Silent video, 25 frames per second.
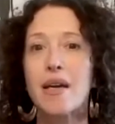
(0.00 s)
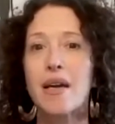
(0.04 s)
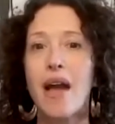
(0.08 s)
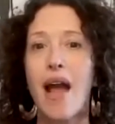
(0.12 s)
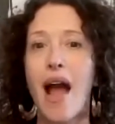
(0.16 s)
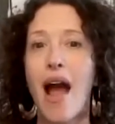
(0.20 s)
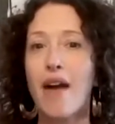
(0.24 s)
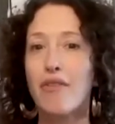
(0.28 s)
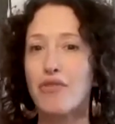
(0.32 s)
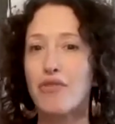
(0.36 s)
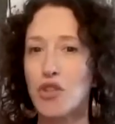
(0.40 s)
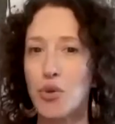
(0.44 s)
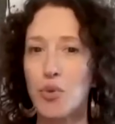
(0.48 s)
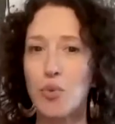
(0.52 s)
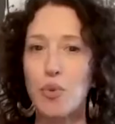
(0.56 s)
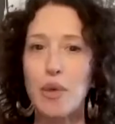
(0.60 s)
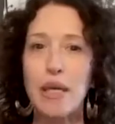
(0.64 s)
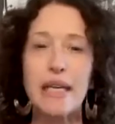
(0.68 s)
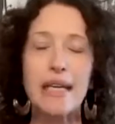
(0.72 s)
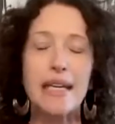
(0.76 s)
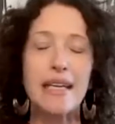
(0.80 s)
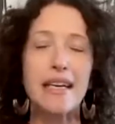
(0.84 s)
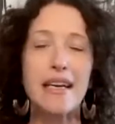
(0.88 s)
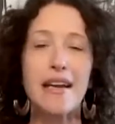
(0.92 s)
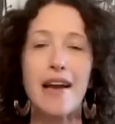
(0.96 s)
after
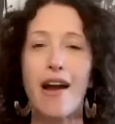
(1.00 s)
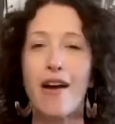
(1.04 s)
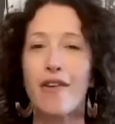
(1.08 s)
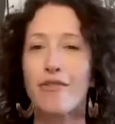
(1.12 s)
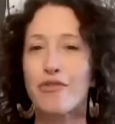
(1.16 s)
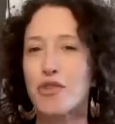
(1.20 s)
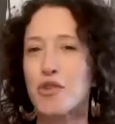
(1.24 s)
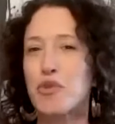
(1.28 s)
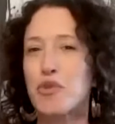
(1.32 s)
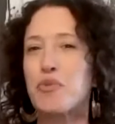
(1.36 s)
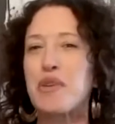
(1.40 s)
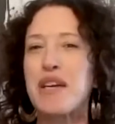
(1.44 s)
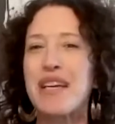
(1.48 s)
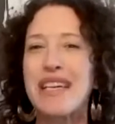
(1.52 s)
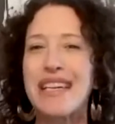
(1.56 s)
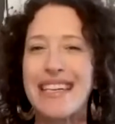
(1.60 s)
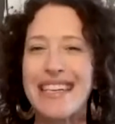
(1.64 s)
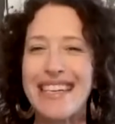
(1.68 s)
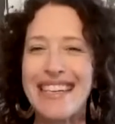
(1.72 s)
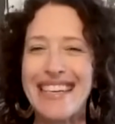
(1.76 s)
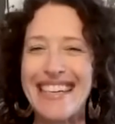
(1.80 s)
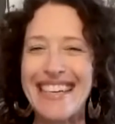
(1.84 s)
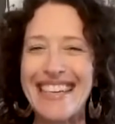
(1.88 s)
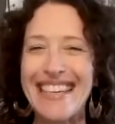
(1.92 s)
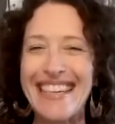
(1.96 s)
week after
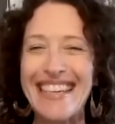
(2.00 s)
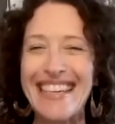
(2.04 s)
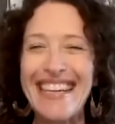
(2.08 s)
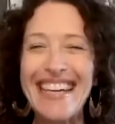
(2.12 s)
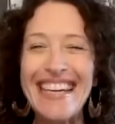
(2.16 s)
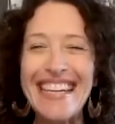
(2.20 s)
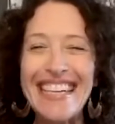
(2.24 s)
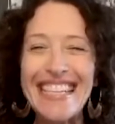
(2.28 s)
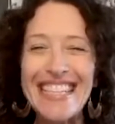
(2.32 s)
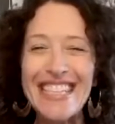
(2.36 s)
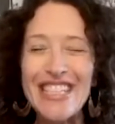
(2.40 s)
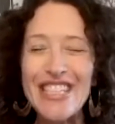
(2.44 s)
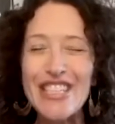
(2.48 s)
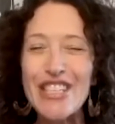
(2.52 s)
week, it's